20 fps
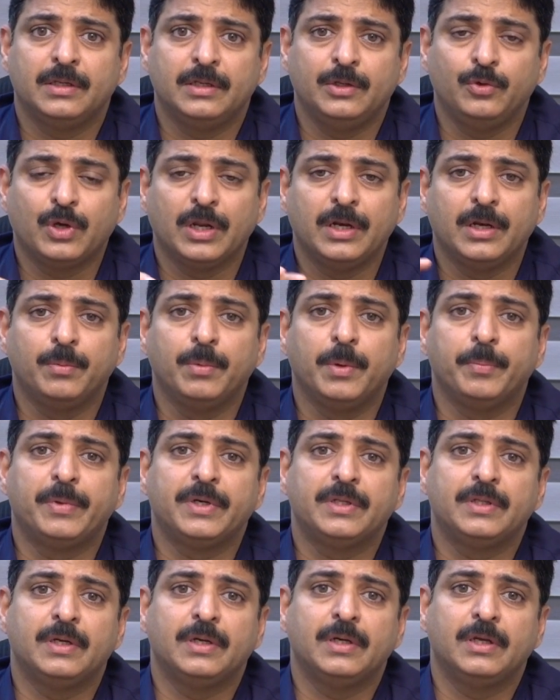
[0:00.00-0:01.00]
You can
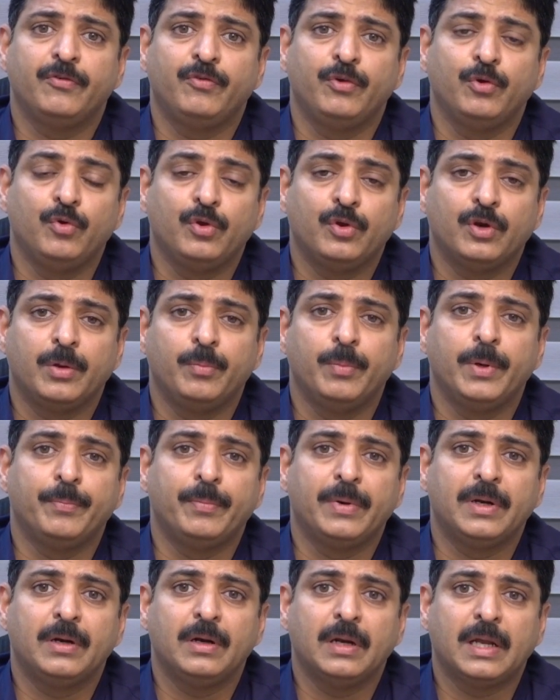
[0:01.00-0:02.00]
remember if you
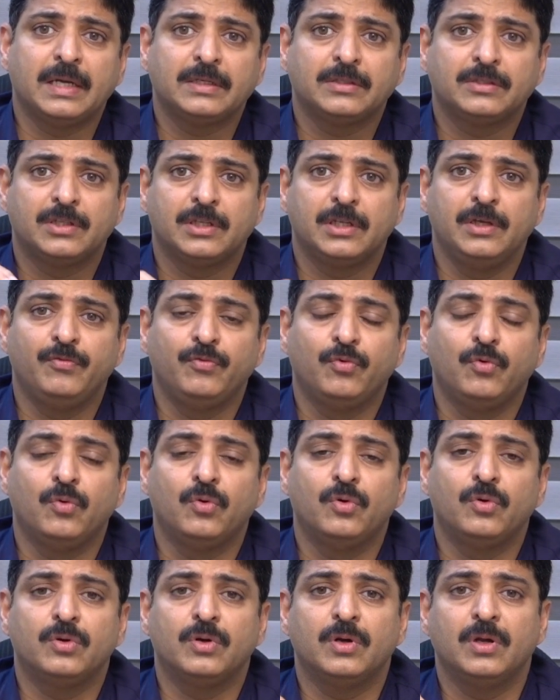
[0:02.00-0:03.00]
remember last
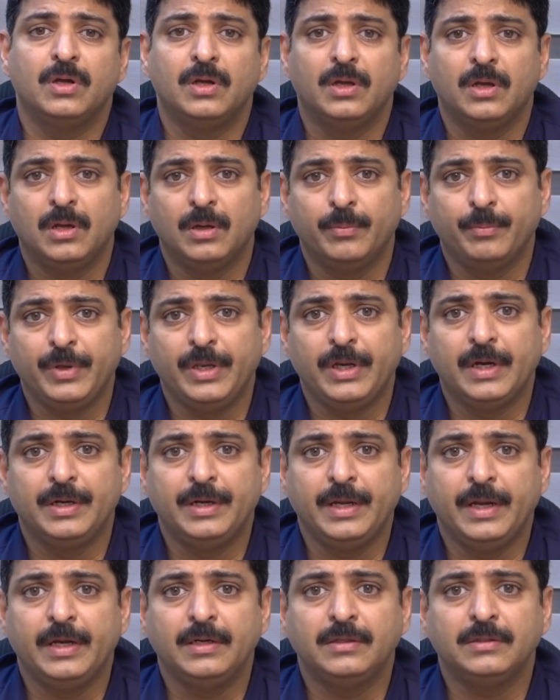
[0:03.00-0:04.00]
3-4
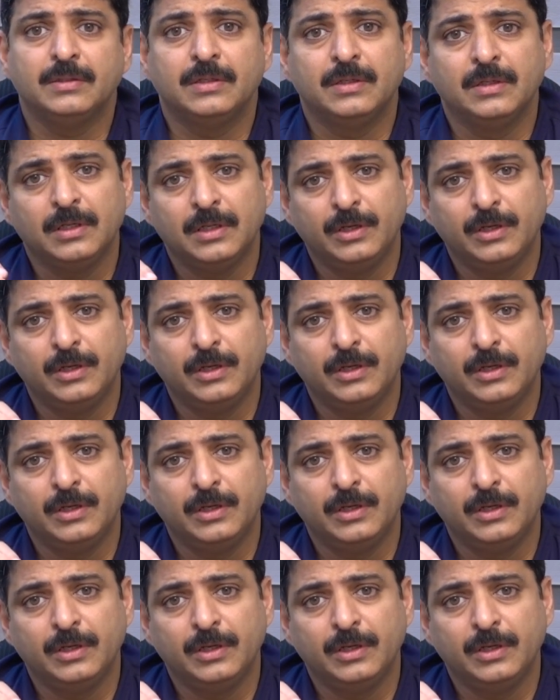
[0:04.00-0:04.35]
period dates.